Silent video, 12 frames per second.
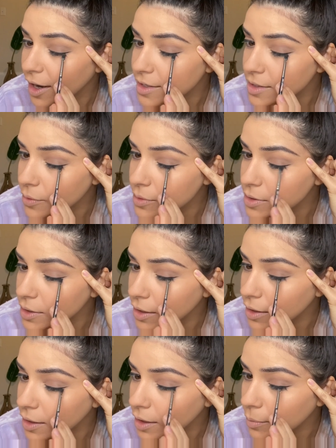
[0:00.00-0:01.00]
I was
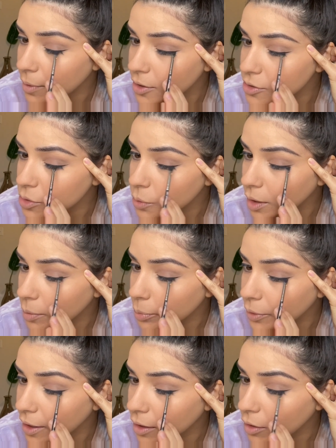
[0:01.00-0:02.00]
thinking about doing a
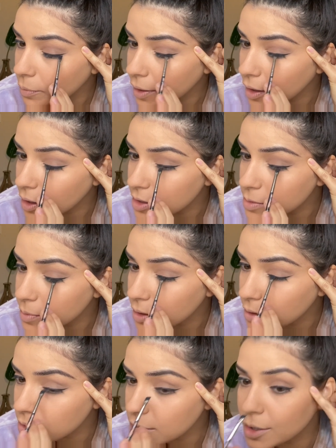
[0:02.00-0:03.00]
prank on my
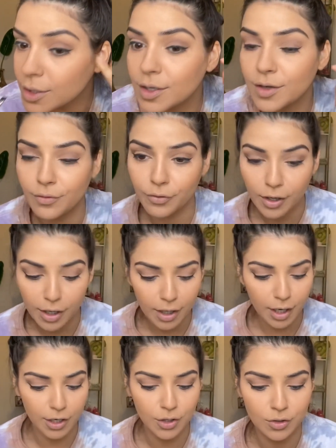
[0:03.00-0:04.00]
husband for
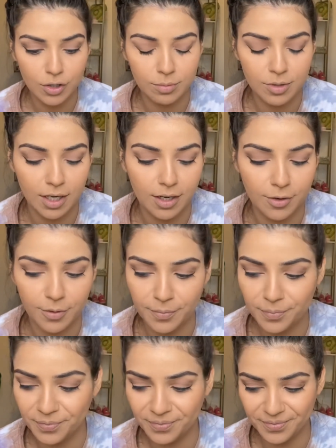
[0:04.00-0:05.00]
our YouTube channel,
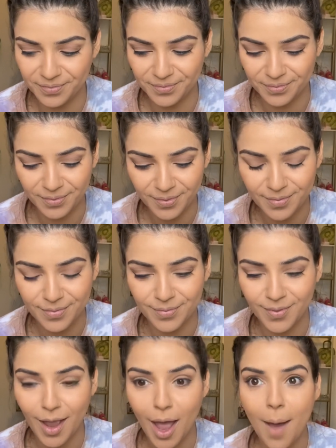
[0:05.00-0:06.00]

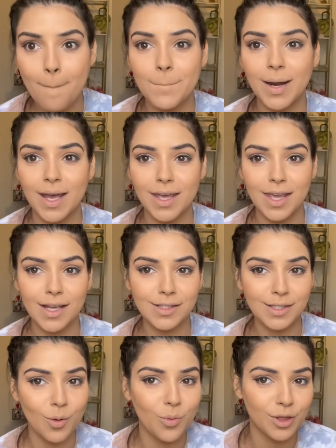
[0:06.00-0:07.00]
but I can't
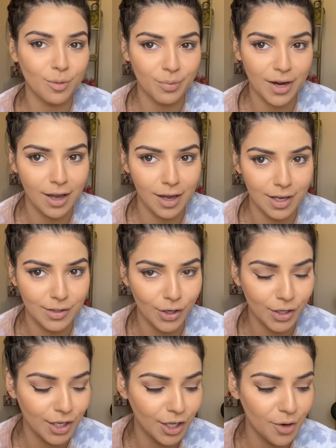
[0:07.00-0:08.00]
say what the prank is on
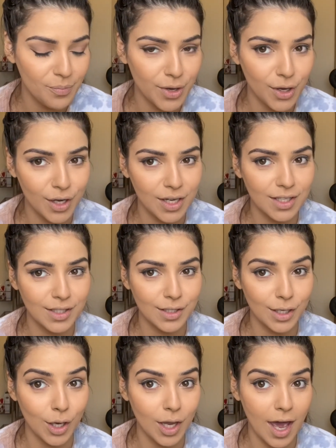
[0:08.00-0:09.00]
here because
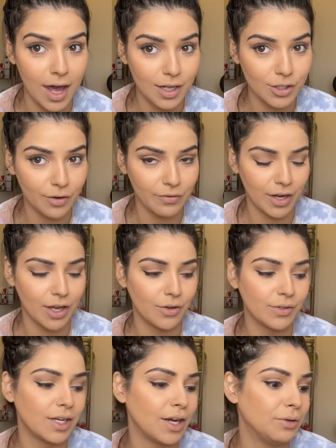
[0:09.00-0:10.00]
he edits our videos
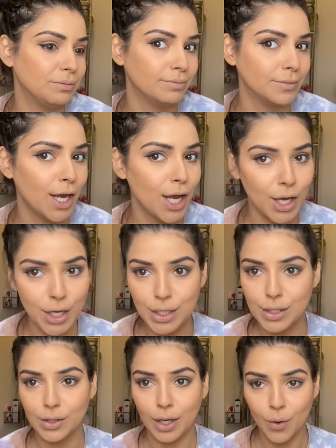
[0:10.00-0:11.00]
now.
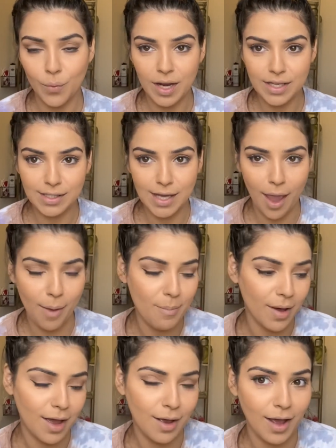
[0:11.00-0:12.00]
So I don't want to say,
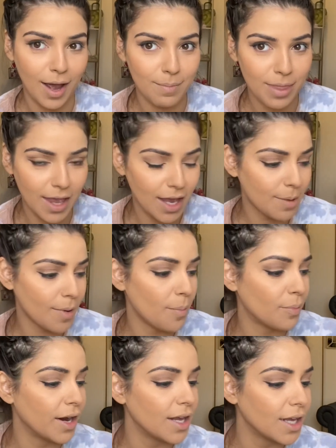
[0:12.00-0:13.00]
but I'm thinking about
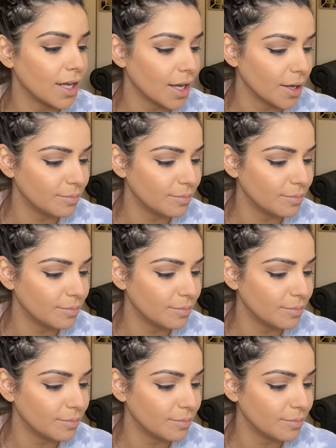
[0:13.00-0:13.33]
pranking him.